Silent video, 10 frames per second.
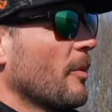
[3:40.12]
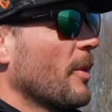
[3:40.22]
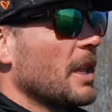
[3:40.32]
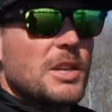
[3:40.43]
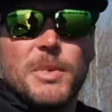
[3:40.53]

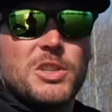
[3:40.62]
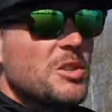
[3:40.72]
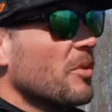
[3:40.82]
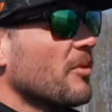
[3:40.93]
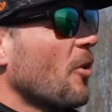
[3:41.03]
and as
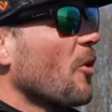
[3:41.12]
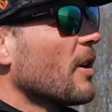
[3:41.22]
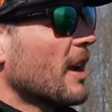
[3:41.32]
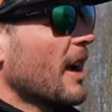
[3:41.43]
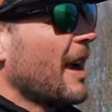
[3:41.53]
mentioned before,
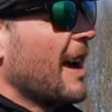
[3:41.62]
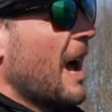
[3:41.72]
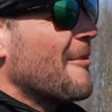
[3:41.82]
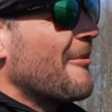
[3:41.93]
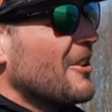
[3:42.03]

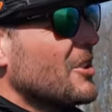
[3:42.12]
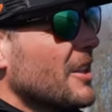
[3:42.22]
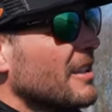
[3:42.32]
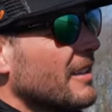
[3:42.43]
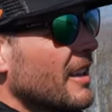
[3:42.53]
I'm
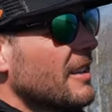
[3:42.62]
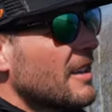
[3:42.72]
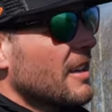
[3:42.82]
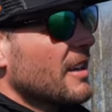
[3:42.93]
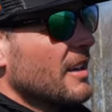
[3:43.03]
fishing it in